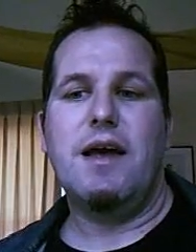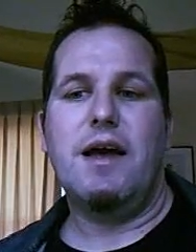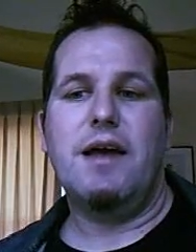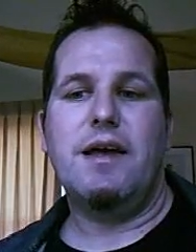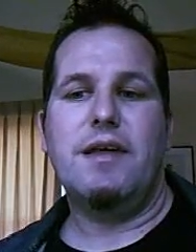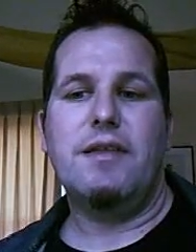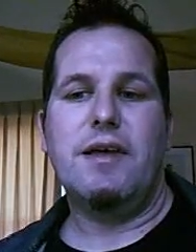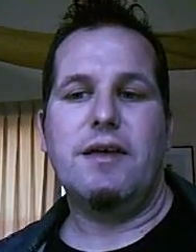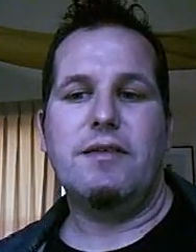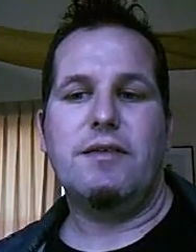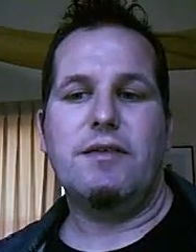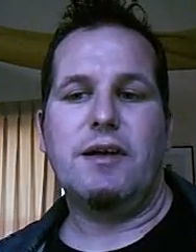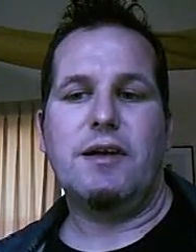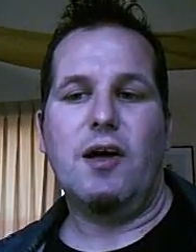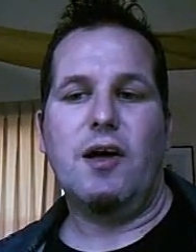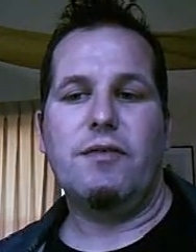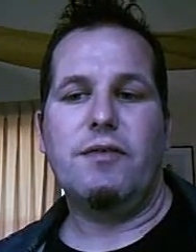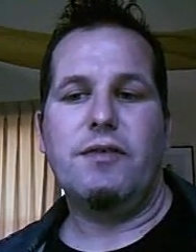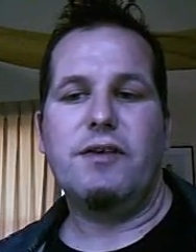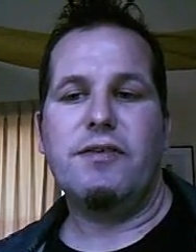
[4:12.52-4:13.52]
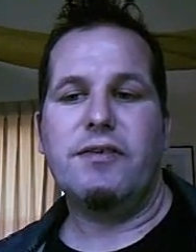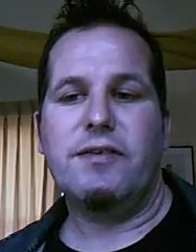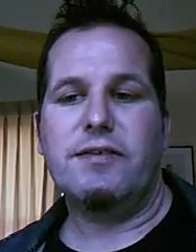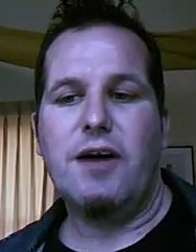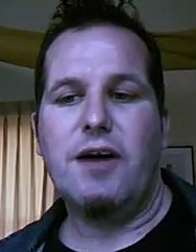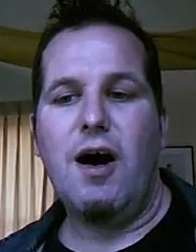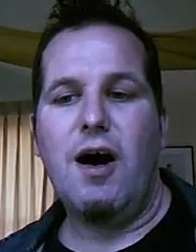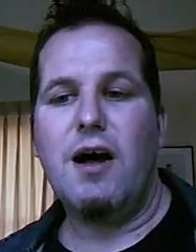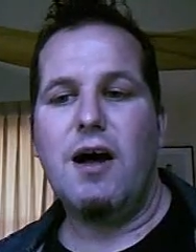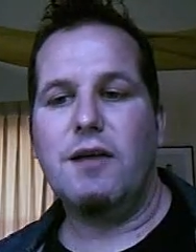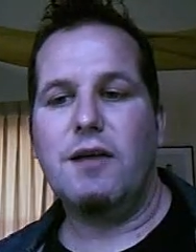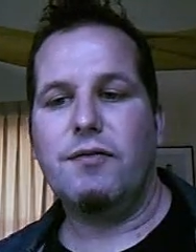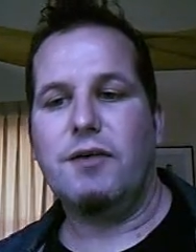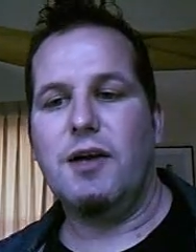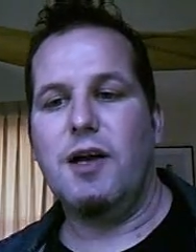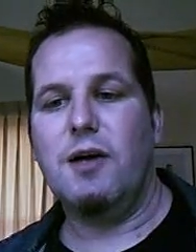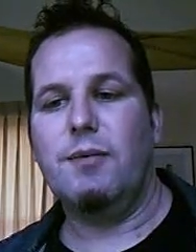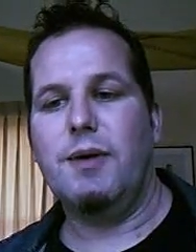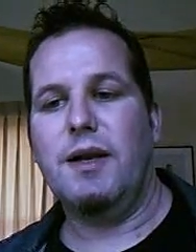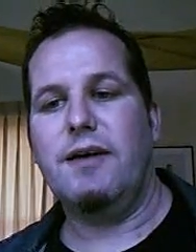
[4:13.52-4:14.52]
this style of
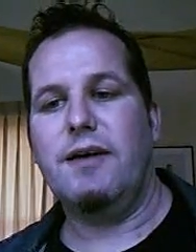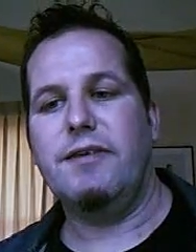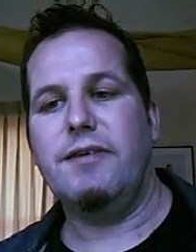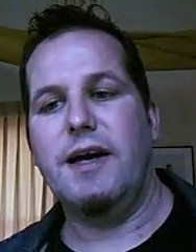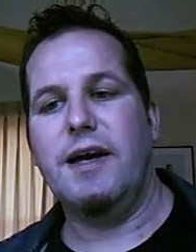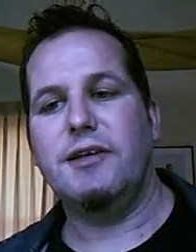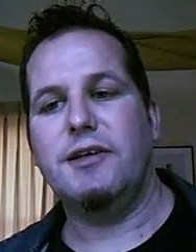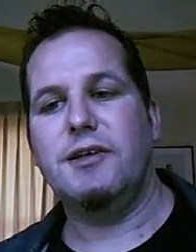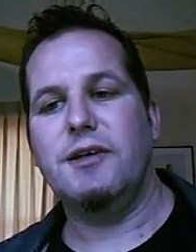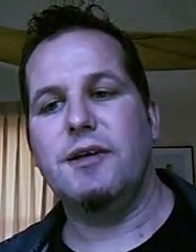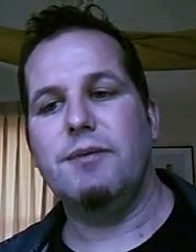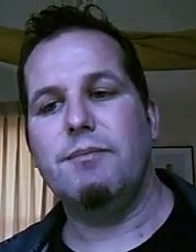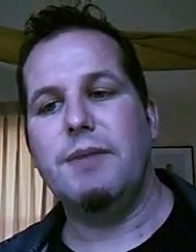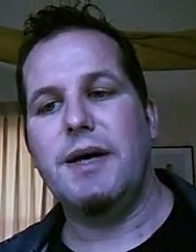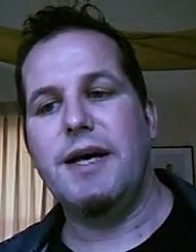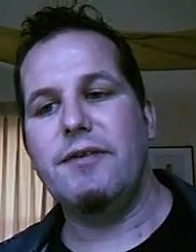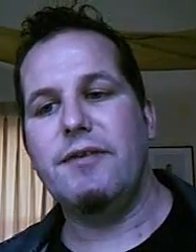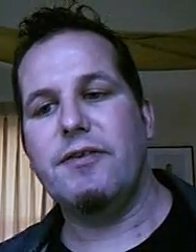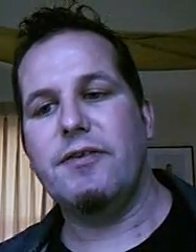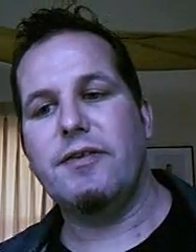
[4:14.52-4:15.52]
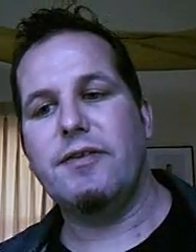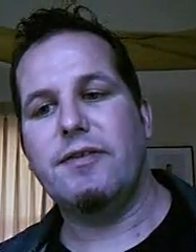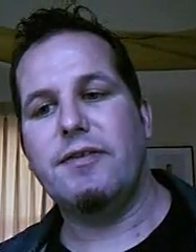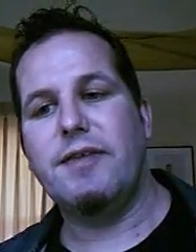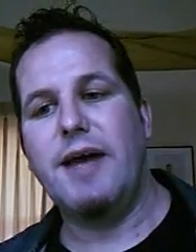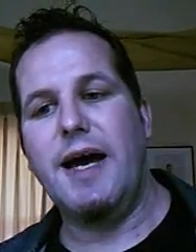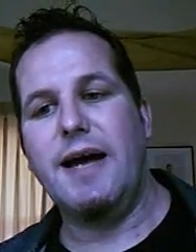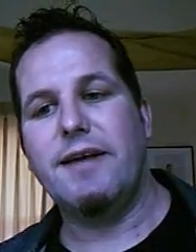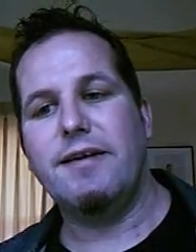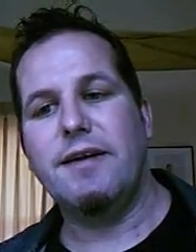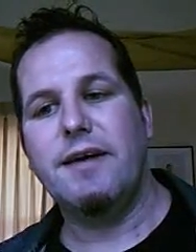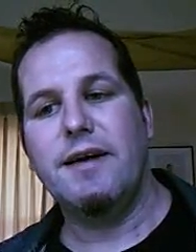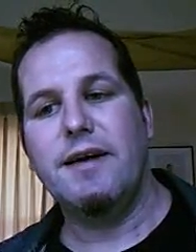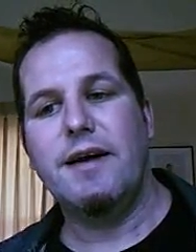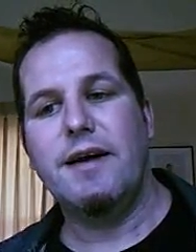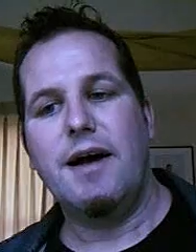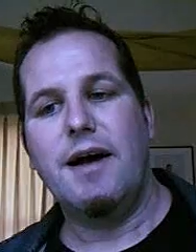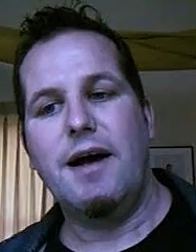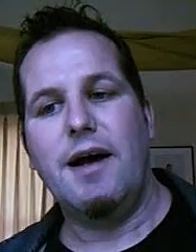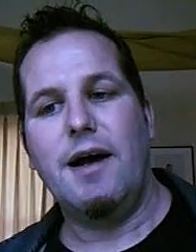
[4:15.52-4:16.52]
globalisation means that
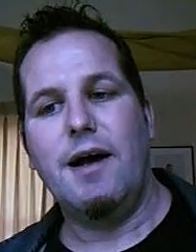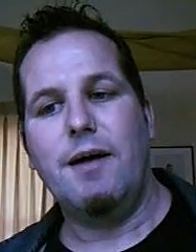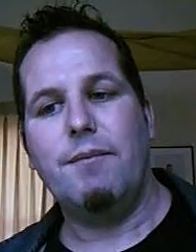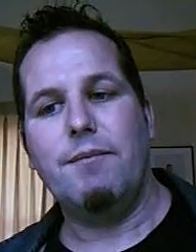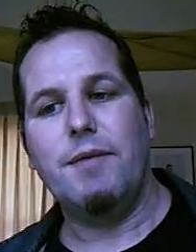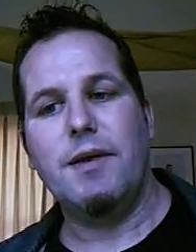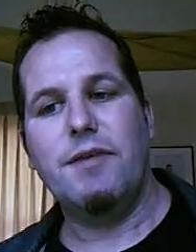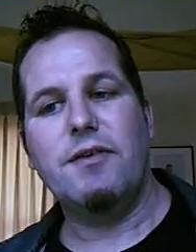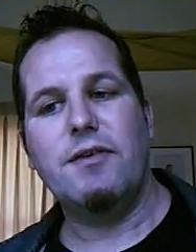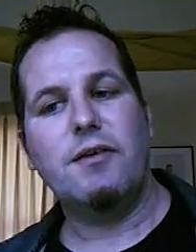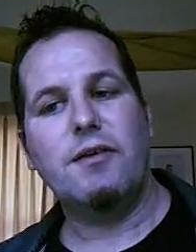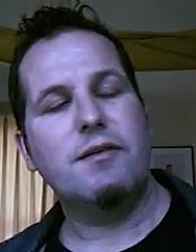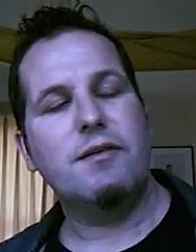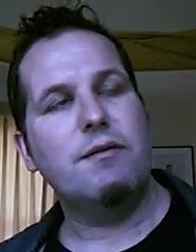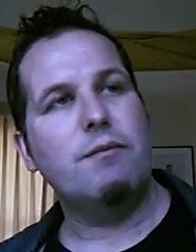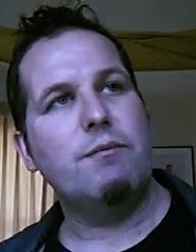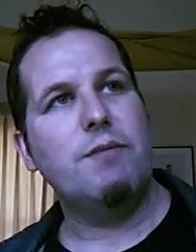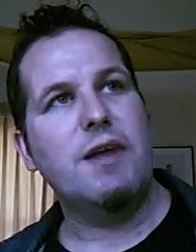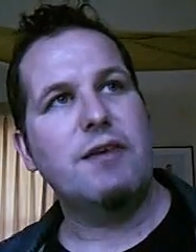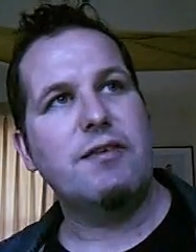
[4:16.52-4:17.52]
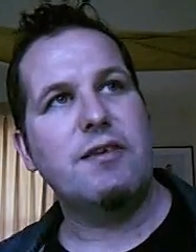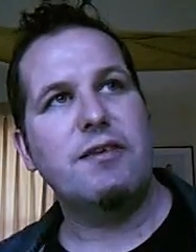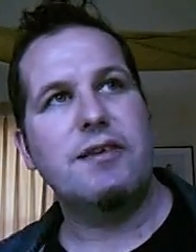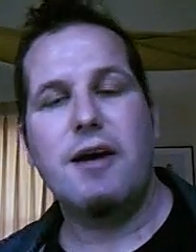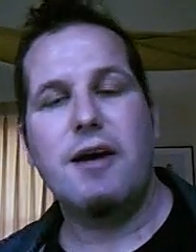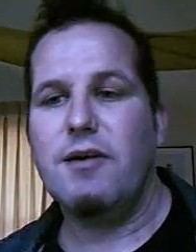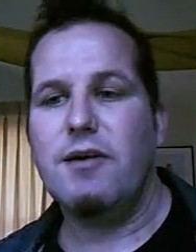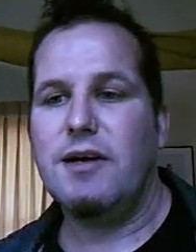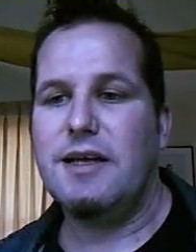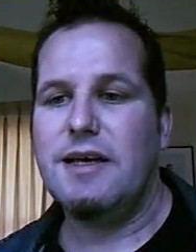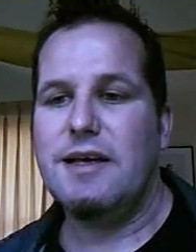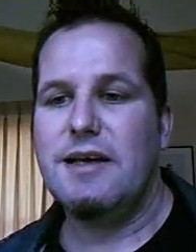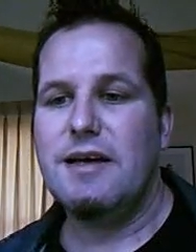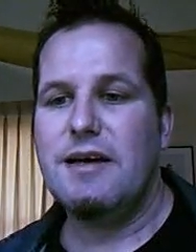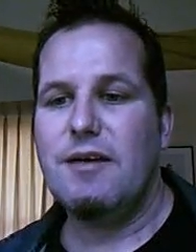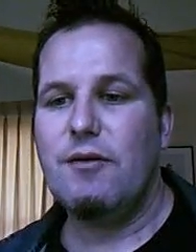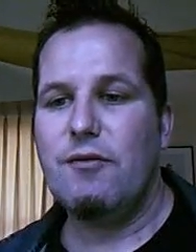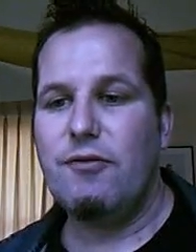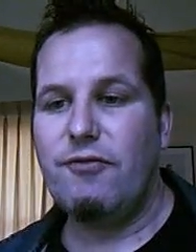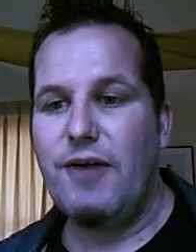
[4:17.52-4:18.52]
it's not necessarily
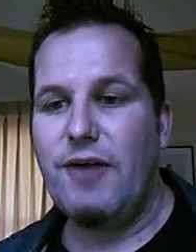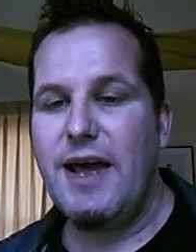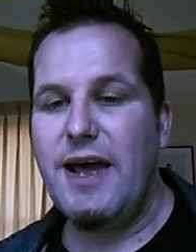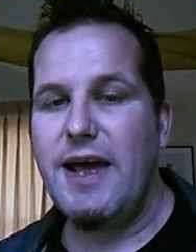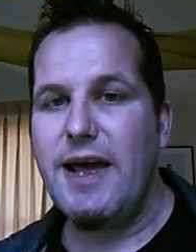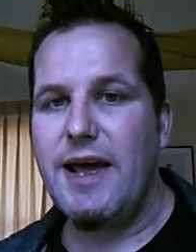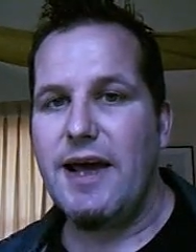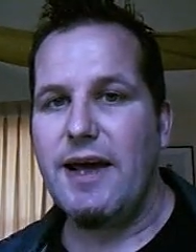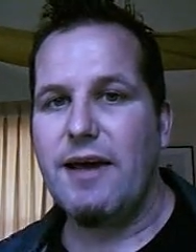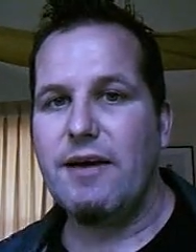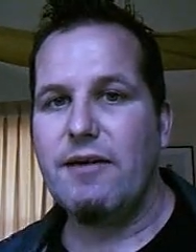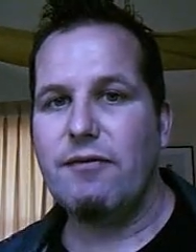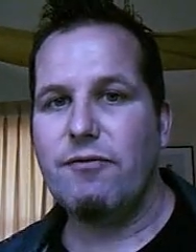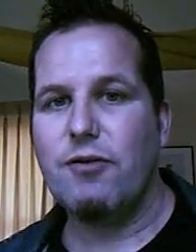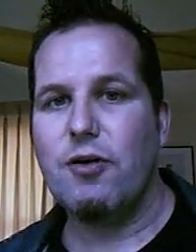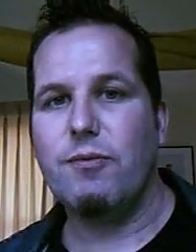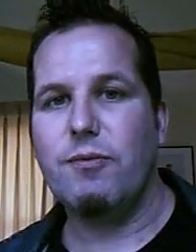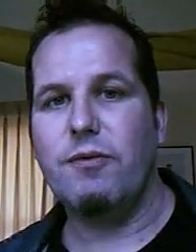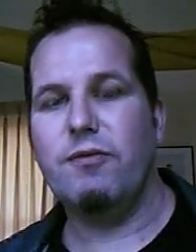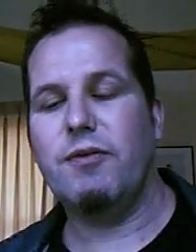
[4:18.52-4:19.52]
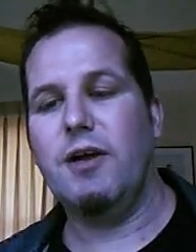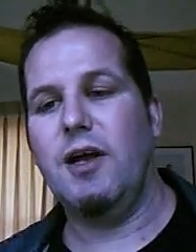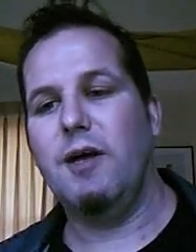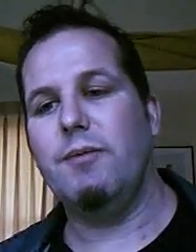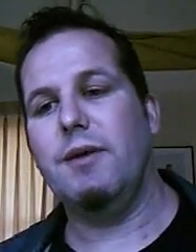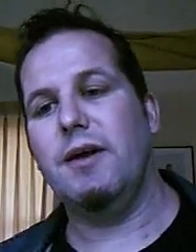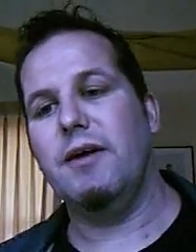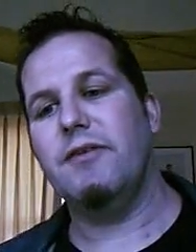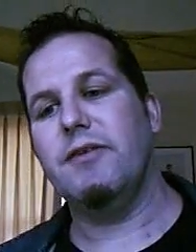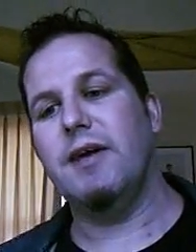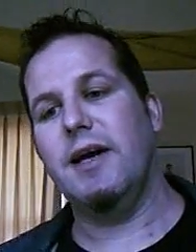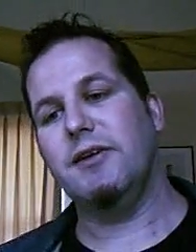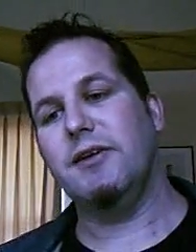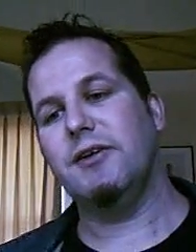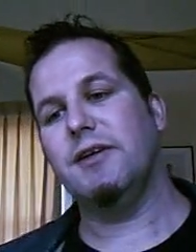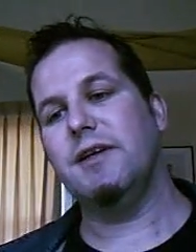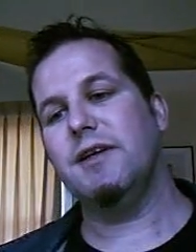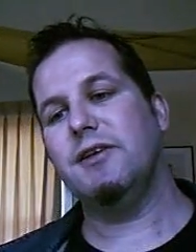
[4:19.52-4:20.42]
fair form of globalisation.